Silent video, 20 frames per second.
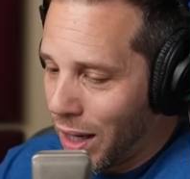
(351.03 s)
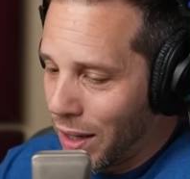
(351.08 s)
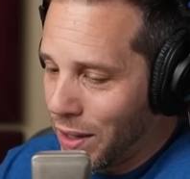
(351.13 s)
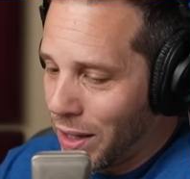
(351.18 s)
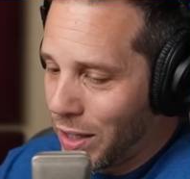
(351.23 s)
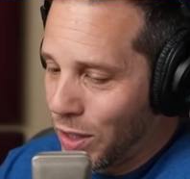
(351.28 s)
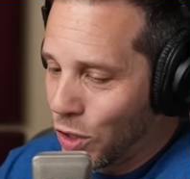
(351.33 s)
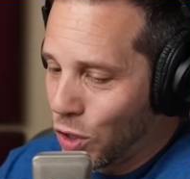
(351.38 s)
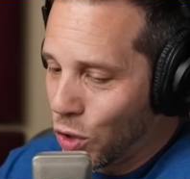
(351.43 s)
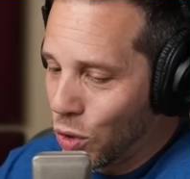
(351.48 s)

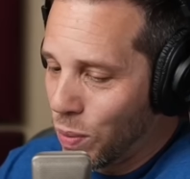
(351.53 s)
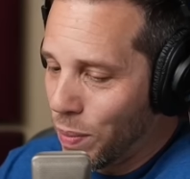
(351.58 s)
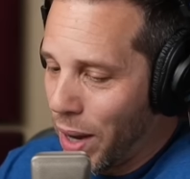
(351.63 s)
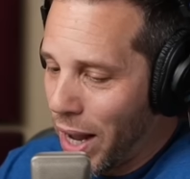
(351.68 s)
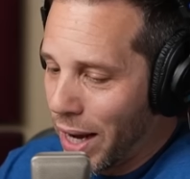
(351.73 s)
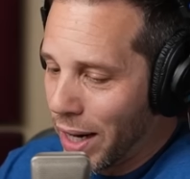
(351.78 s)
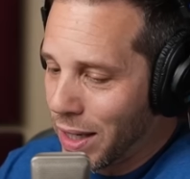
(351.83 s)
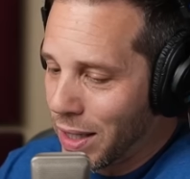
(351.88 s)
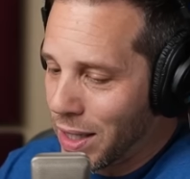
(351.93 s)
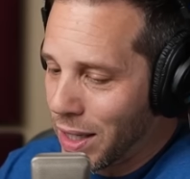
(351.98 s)
And then Drew
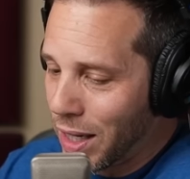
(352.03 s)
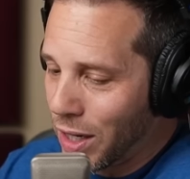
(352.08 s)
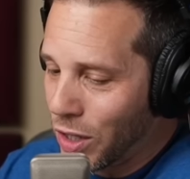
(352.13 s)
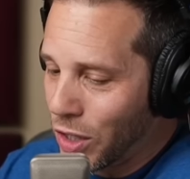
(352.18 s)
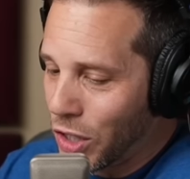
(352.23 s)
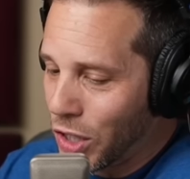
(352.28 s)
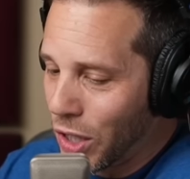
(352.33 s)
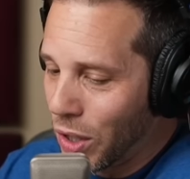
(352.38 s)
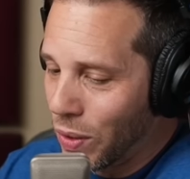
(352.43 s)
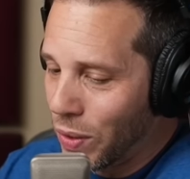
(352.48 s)

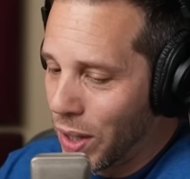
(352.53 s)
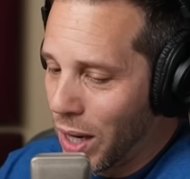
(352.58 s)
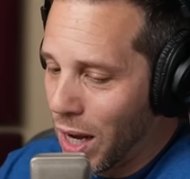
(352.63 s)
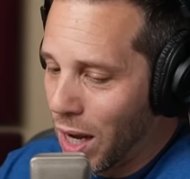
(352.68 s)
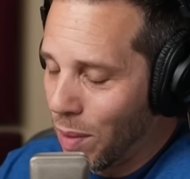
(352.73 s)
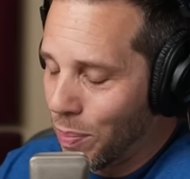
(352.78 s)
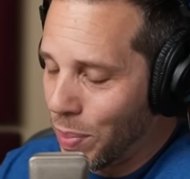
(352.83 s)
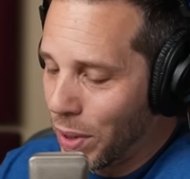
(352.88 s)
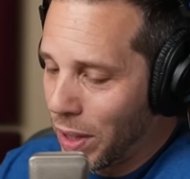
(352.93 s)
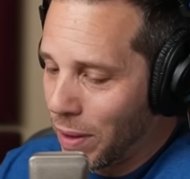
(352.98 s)
McIntyre showed
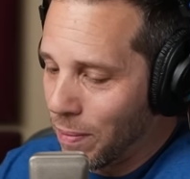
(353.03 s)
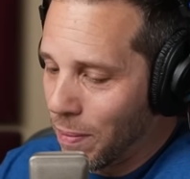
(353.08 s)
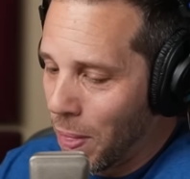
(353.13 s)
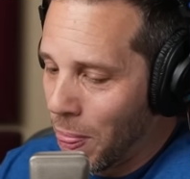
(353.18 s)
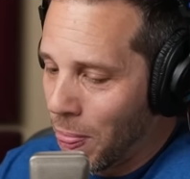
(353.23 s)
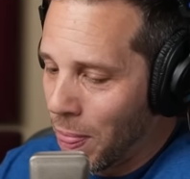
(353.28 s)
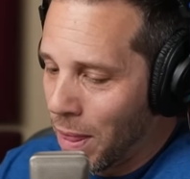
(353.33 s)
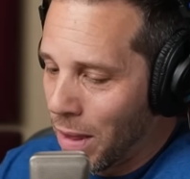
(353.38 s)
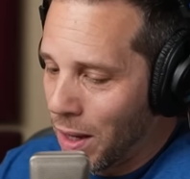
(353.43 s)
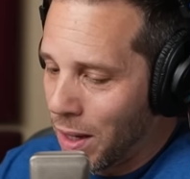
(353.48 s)
up
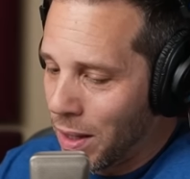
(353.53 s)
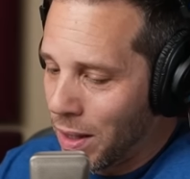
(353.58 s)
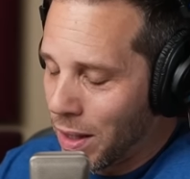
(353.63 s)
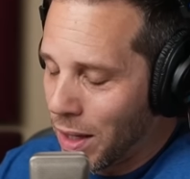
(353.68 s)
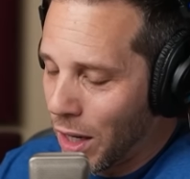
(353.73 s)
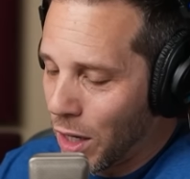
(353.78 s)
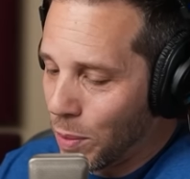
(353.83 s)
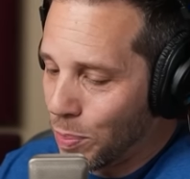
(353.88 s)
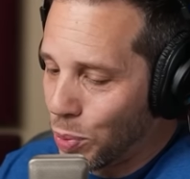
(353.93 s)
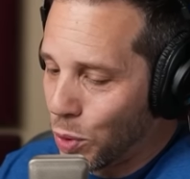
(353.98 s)
and
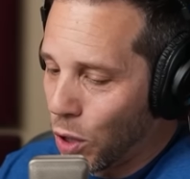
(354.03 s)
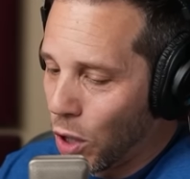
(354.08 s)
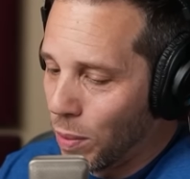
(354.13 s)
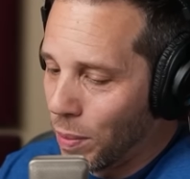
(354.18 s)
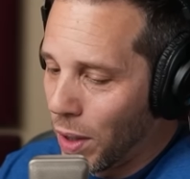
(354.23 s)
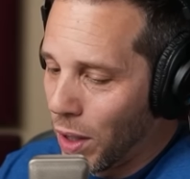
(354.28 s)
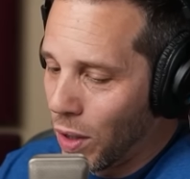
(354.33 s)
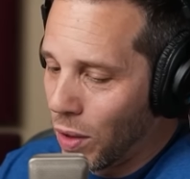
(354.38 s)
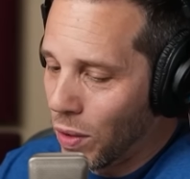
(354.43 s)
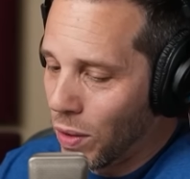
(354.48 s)
cut a
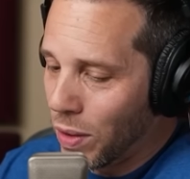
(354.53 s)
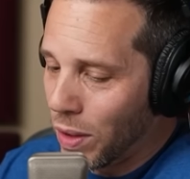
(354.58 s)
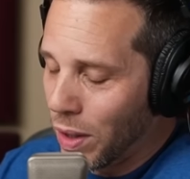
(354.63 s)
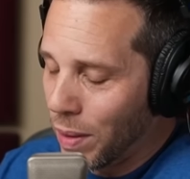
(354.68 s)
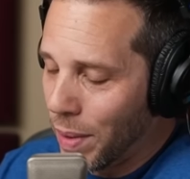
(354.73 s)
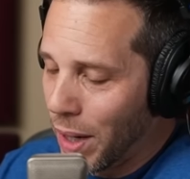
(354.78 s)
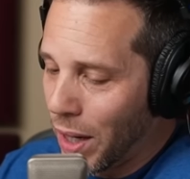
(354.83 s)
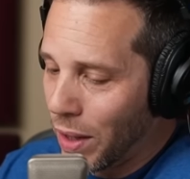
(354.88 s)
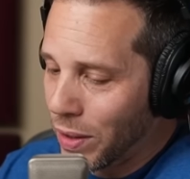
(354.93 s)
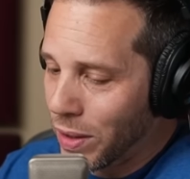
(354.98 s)
promo
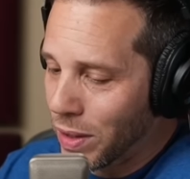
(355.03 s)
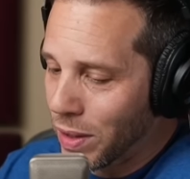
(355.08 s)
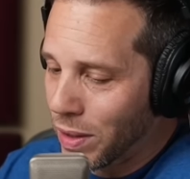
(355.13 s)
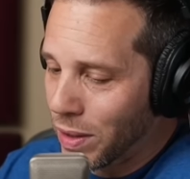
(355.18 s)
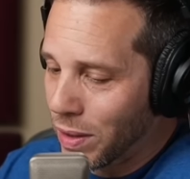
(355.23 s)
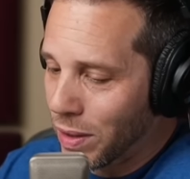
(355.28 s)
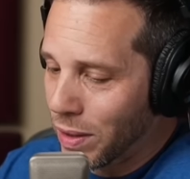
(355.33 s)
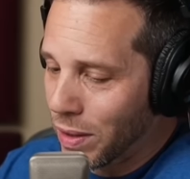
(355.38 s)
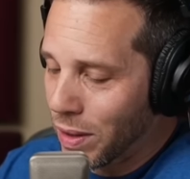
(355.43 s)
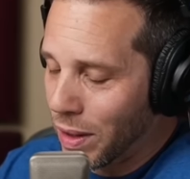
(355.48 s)

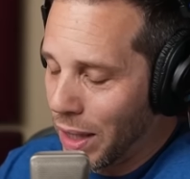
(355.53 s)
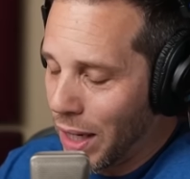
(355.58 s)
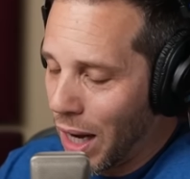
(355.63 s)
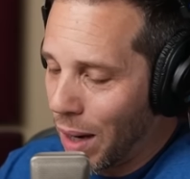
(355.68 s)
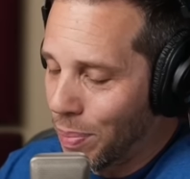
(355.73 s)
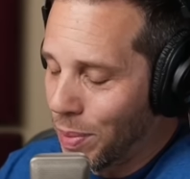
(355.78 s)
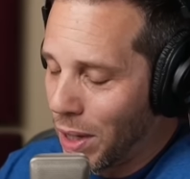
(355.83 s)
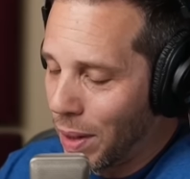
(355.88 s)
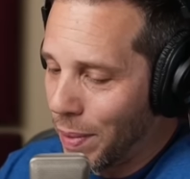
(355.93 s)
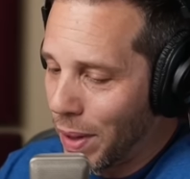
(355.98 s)
about
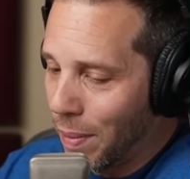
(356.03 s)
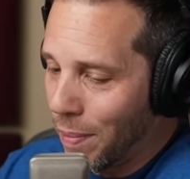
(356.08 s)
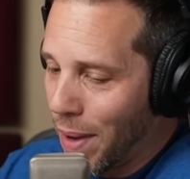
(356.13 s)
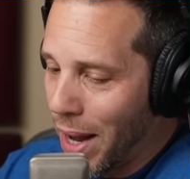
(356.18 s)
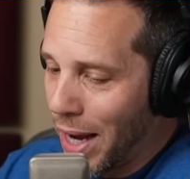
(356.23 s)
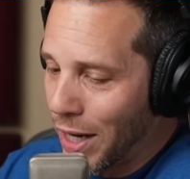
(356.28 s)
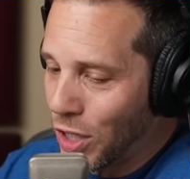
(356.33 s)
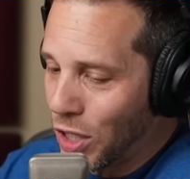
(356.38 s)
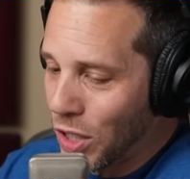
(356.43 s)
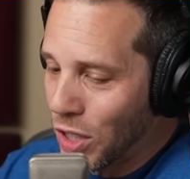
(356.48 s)
the upcoming
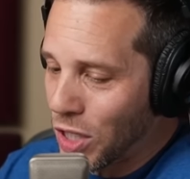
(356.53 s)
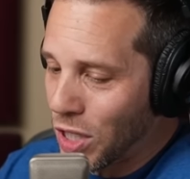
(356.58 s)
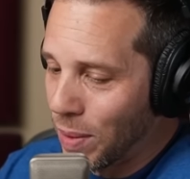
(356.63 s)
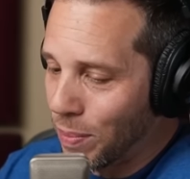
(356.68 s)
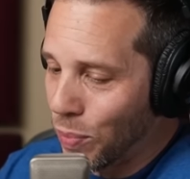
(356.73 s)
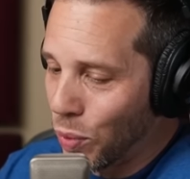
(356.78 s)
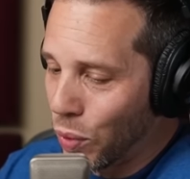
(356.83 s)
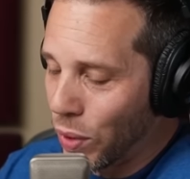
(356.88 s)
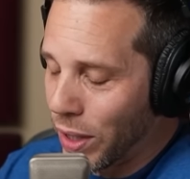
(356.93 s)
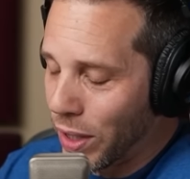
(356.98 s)
match at
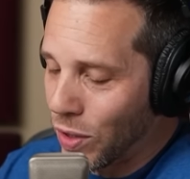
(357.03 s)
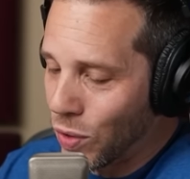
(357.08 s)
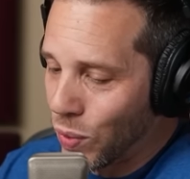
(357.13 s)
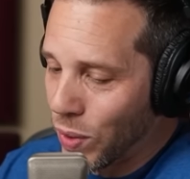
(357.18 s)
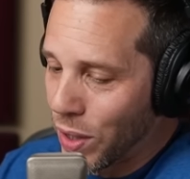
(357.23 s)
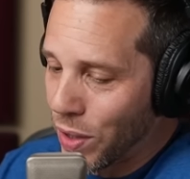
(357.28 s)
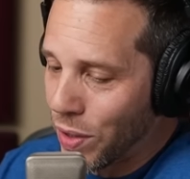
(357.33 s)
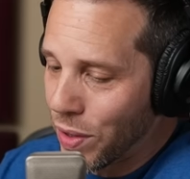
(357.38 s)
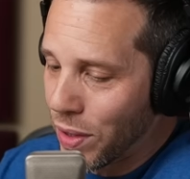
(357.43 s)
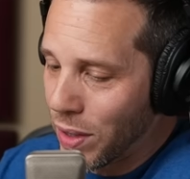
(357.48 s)
some point
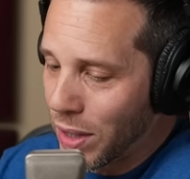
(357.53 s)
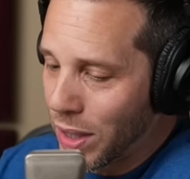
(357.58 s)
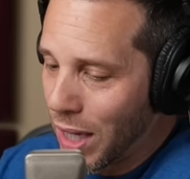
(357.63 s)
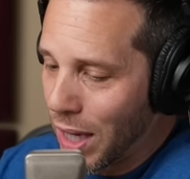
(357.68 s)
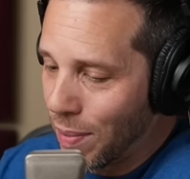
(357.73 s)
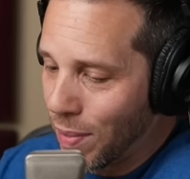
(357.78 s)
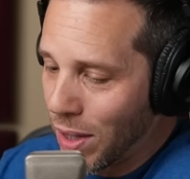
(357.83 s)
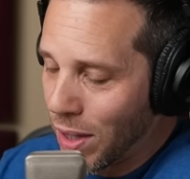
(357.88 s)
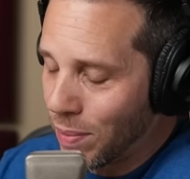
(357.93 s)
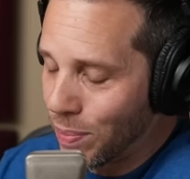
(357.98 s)
with
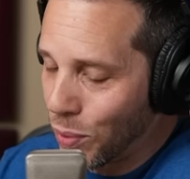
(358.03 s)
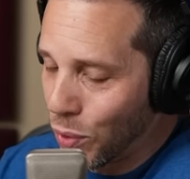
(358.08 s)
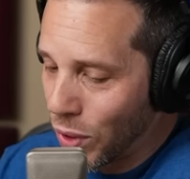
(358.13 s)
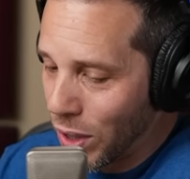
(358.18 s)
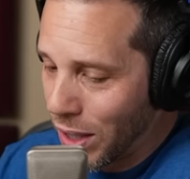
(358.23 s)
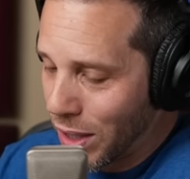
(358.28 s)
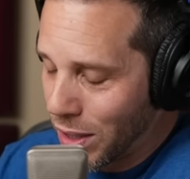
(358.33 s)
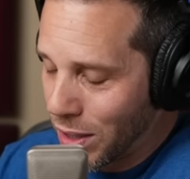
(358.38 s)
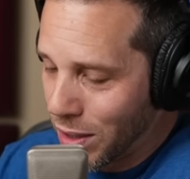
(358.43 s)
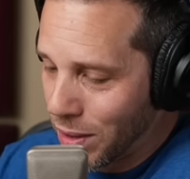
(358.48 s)
Damian oh,
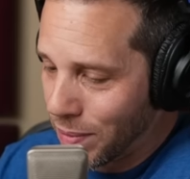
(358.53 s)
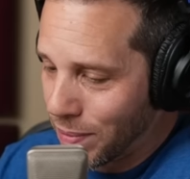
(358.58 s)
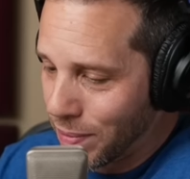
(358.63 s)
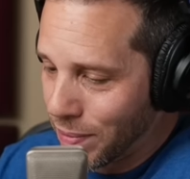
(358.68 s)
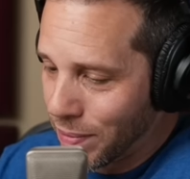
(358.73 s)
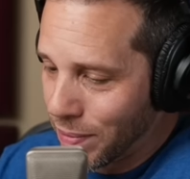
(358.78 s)
Priest.